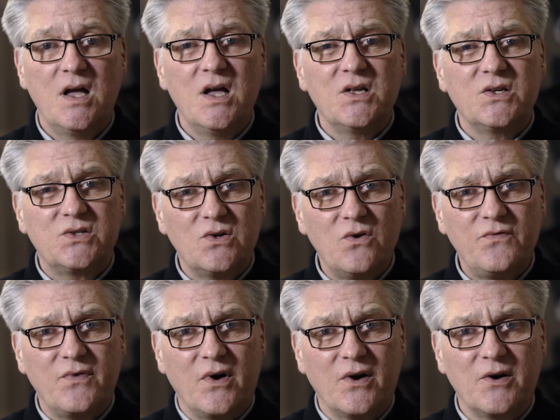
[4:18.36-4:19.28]
So
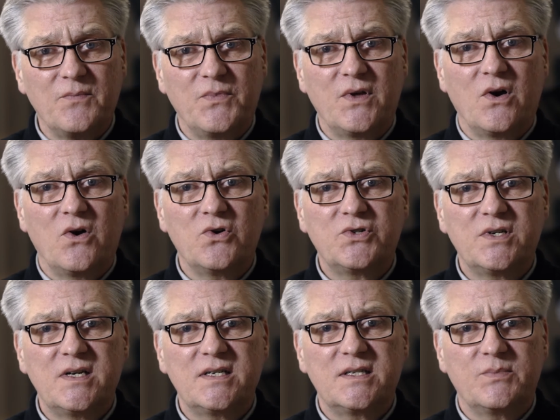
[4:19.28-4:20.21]
far, the
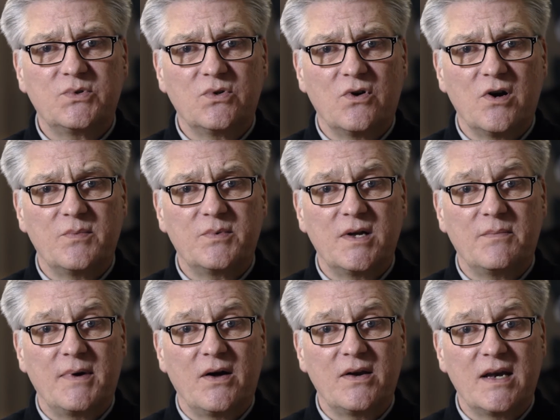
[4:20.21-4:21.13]
ocean has absorbed
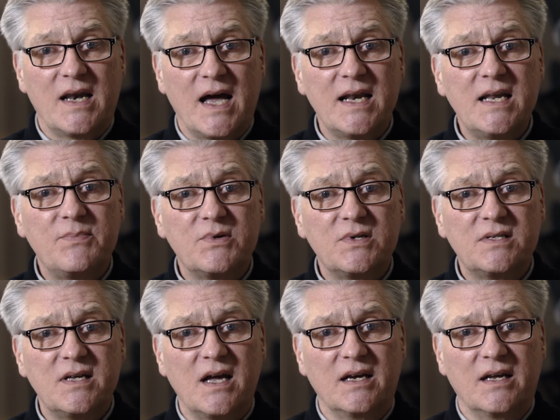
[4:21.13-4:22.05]
about
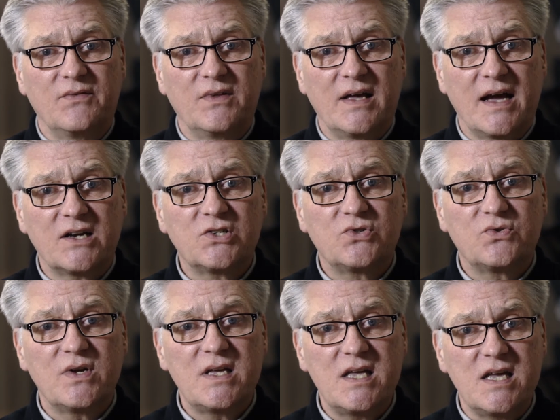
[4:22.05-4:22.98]
90% of the
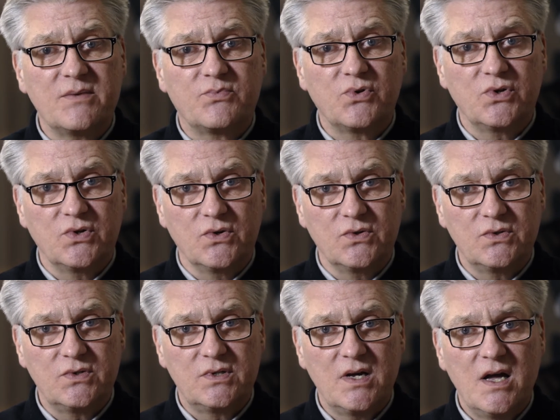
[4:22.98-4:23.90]
extra heat
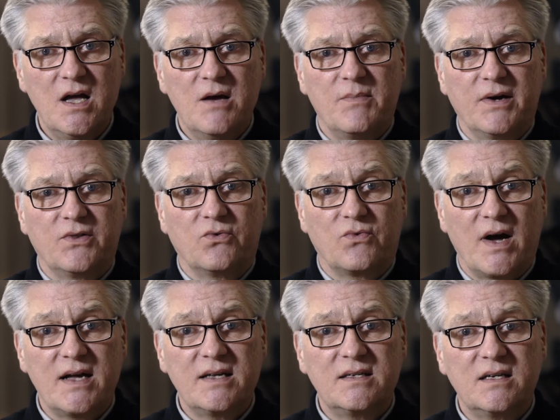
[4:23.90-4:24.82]
produced by the
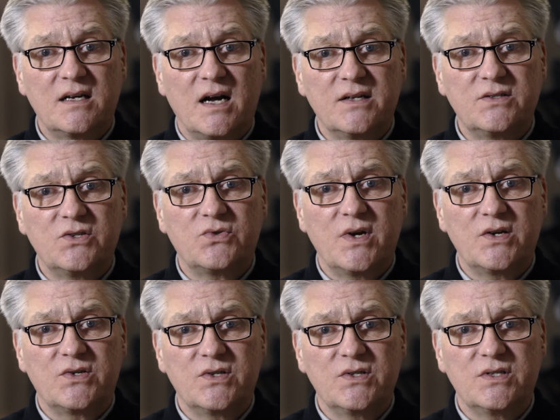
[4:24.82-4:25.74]
rising
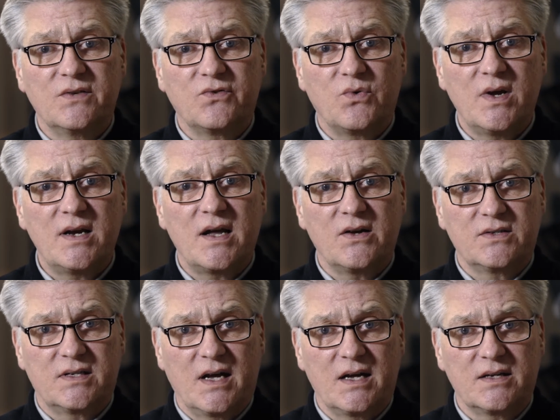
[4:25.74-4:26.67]
concentrations of
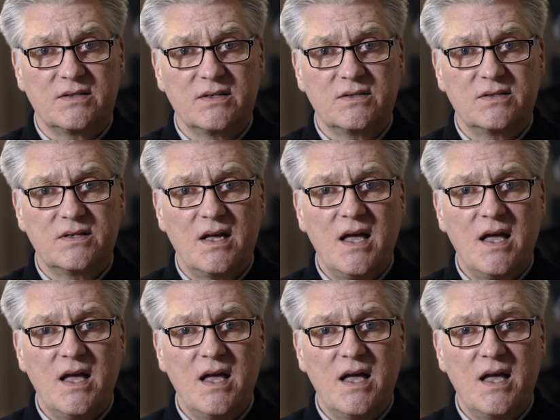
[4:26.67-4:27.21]
greenhouse gases,